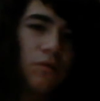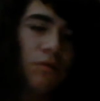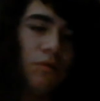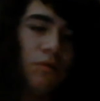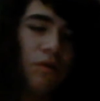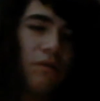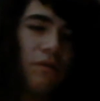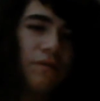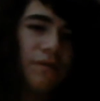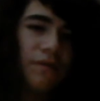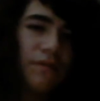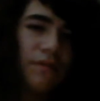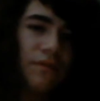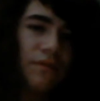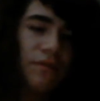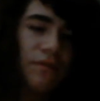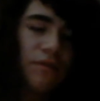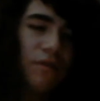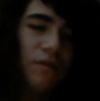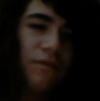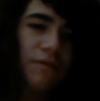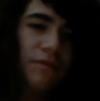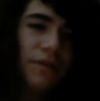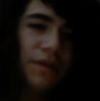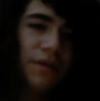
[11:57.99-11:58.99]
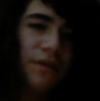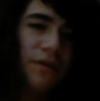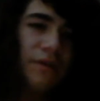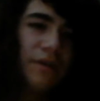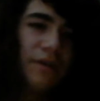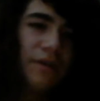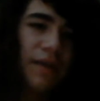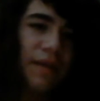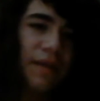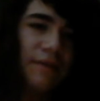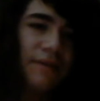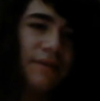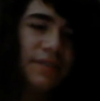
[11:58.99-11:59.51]
go over
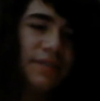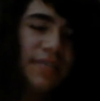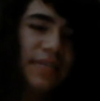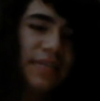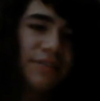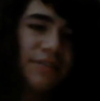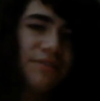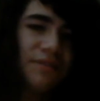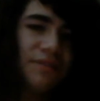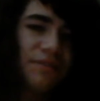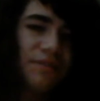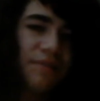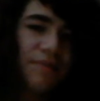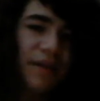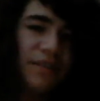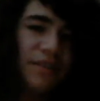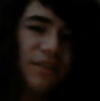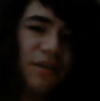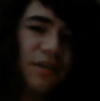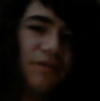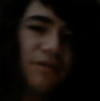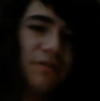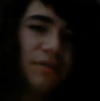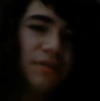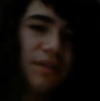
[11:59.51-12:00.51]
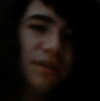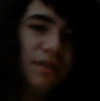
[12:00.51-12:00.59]
there and it takes you to my channel.